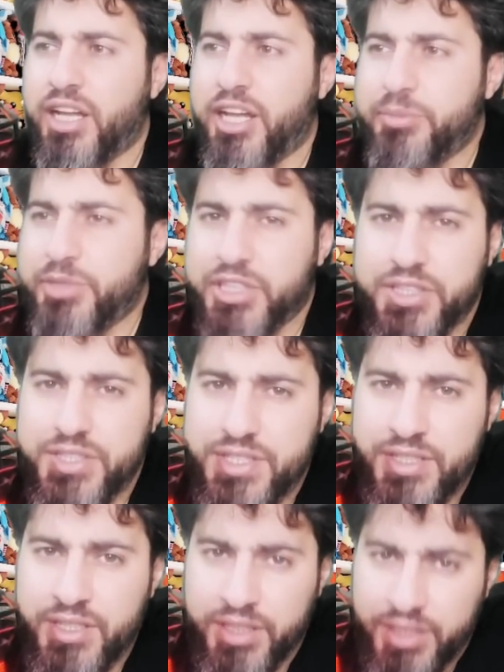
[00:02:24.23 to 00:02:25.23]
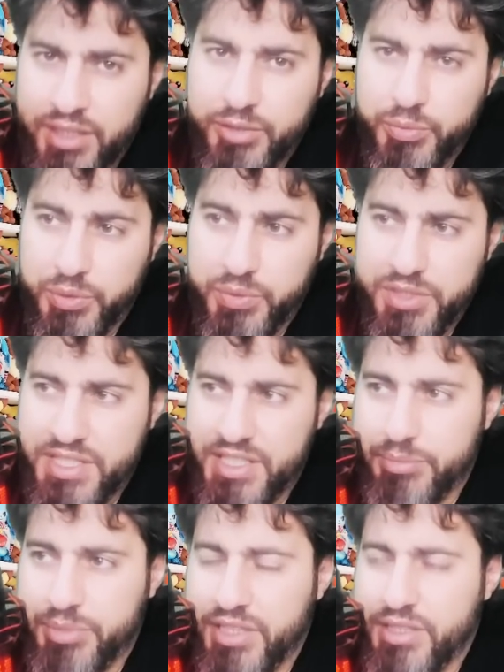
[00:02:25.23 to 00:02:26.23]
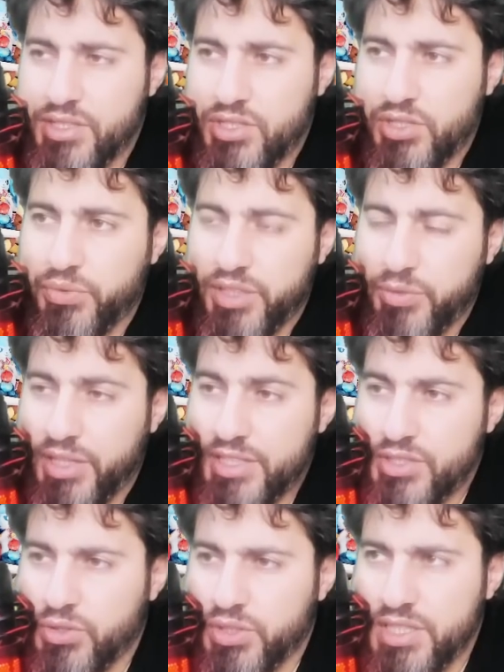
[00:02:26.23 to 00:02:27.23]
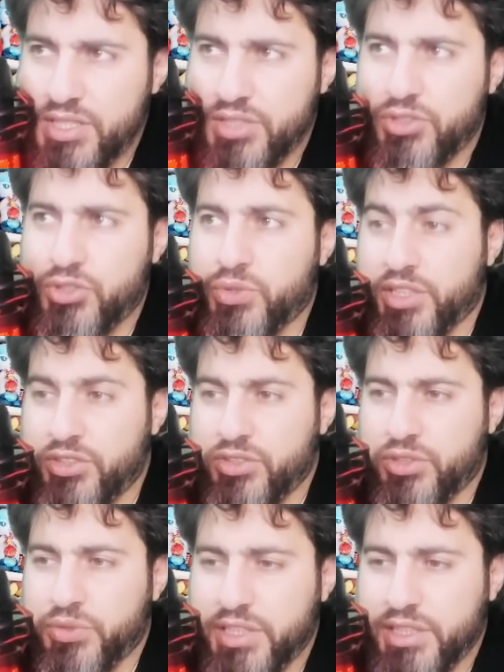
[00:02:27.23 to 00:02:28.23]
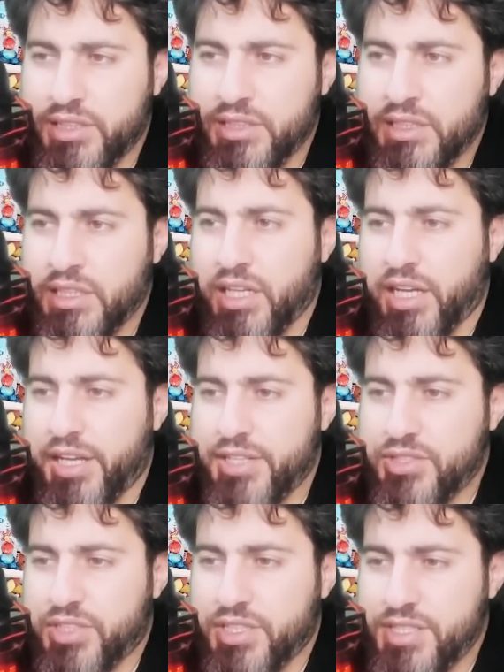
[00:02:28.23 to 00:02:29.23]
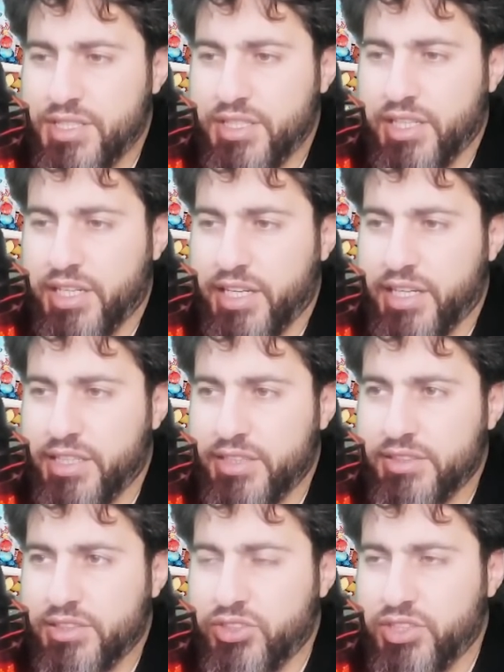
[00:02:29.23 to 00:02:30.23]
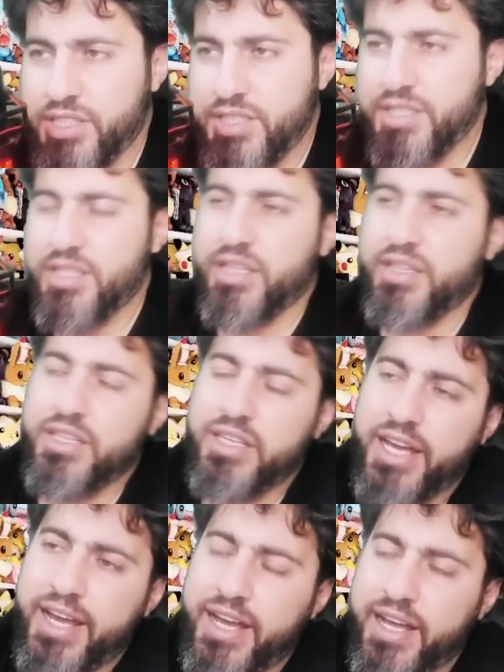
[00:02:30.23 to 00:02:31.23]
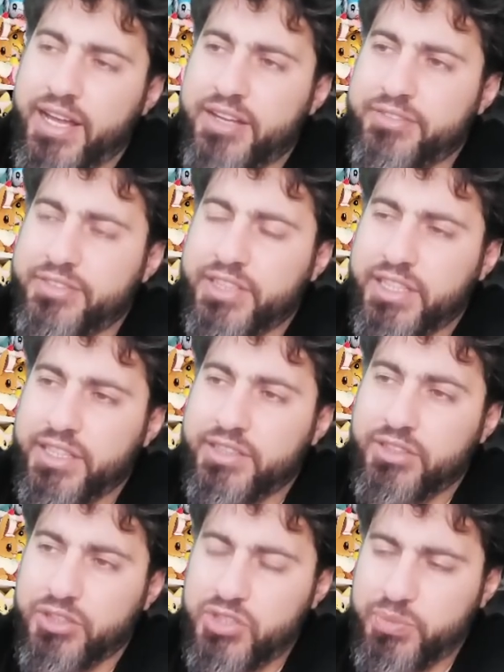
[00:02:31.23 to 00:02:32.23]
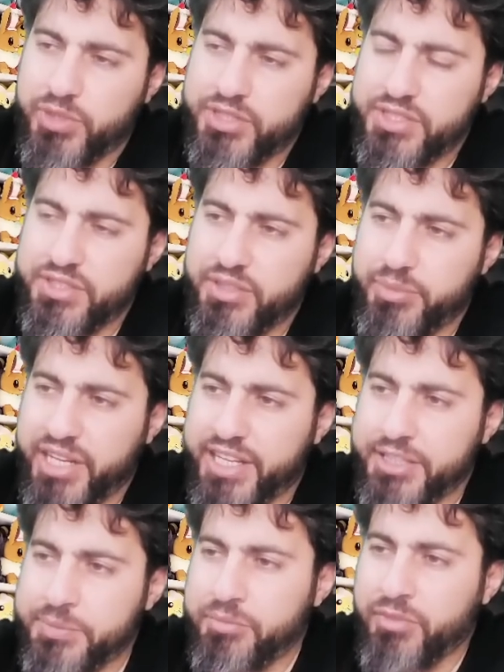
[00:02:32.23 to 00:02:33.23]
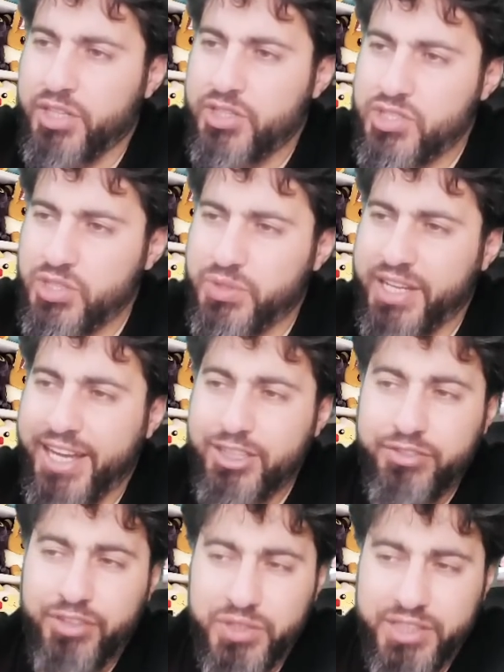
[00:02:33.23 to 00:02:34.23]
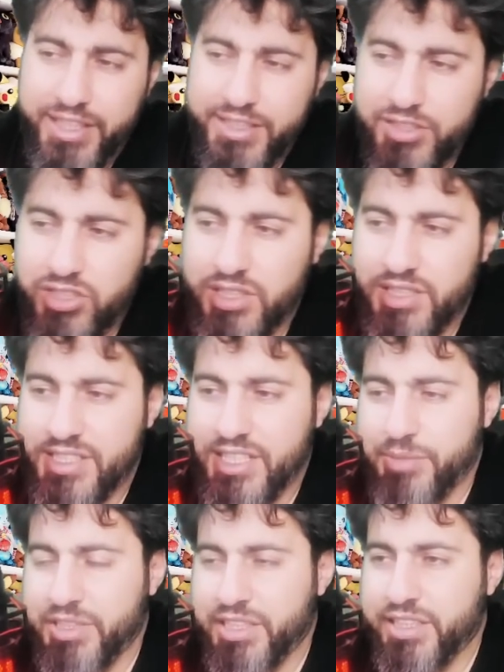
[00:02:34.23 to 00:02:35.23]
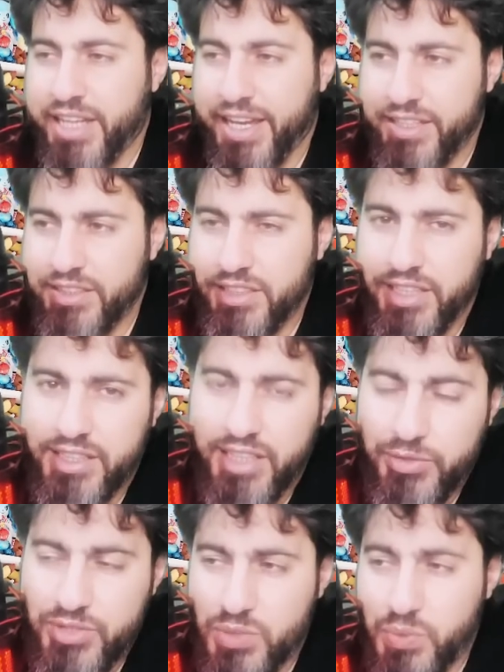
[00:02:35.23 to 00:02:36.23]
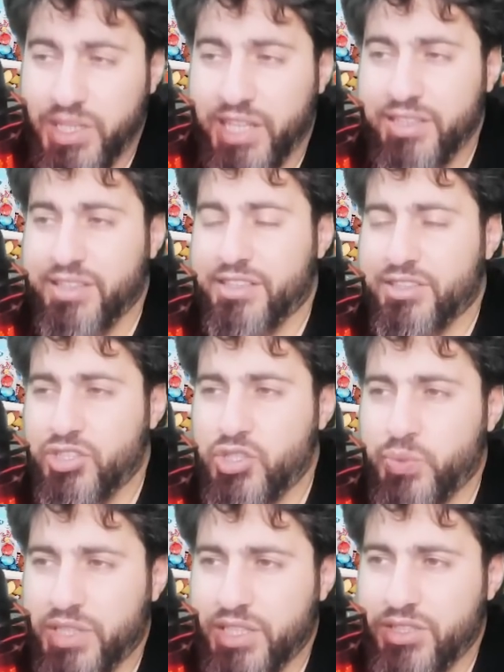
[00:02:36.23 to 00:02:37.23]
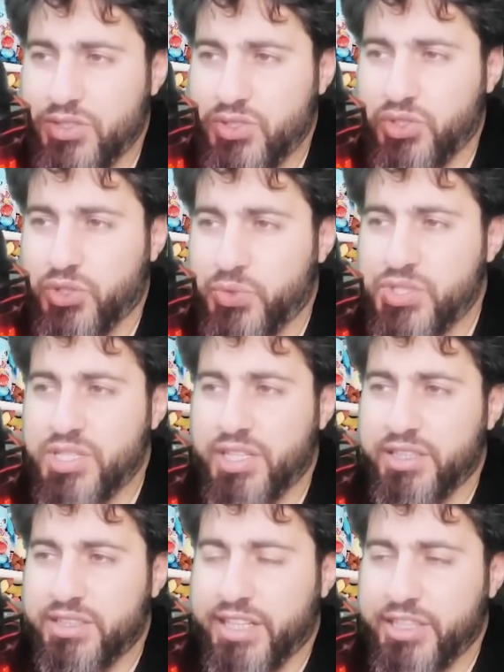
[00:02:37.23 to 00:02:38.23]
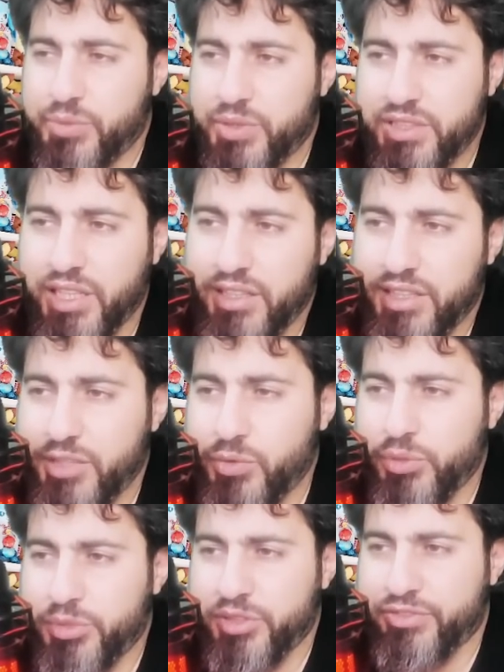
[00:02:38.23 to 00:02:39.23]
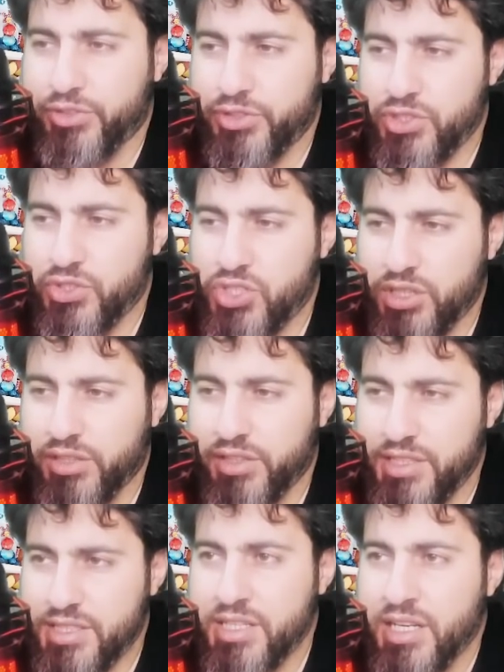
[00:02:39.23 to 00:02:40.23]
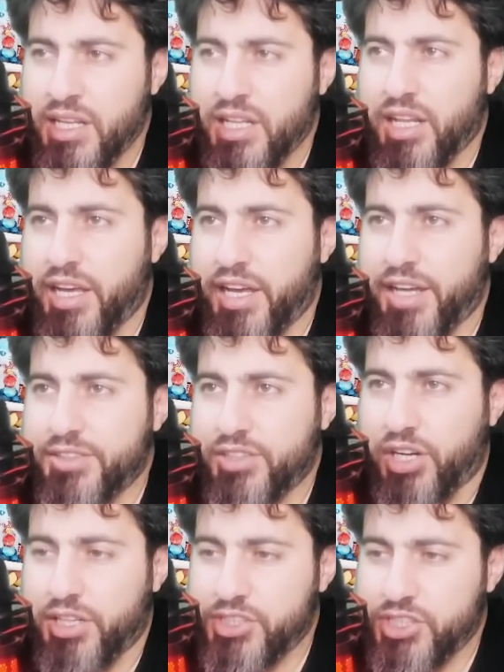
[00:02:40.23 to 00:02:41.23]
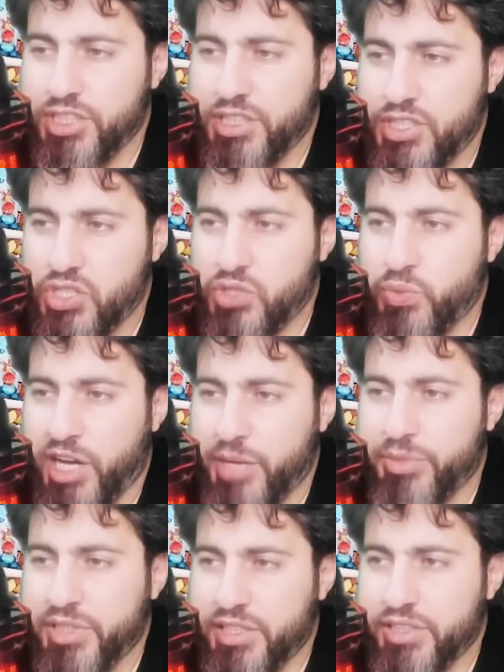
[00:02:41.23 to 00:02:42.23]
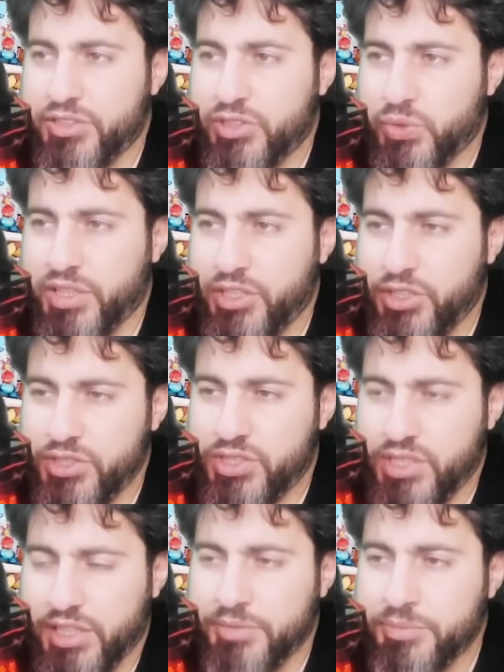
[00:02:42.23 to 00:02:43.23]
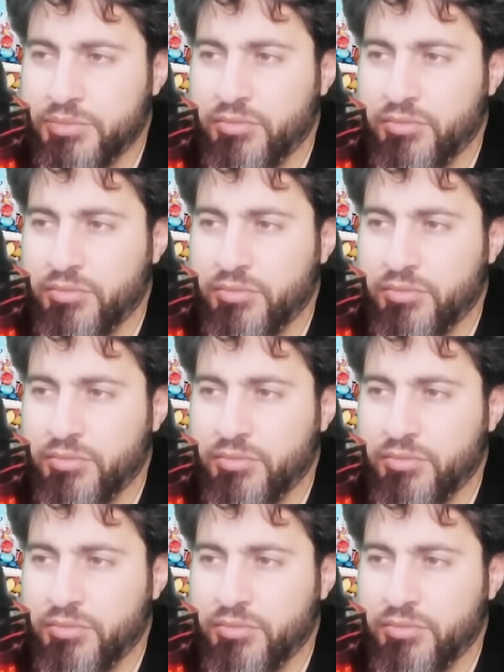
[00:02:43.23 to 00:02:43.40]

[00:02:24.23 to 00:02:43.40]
because we win CMP, so there was no reason to not throw here, as you can see, and you can see that they have a Dunsparce in the back. So kind of our energy is coming in handy, and now since we landed the crunch, we can just go straight Aqua Tail. They will be forced to shield these, and Hodge here is swapping into the Corsola.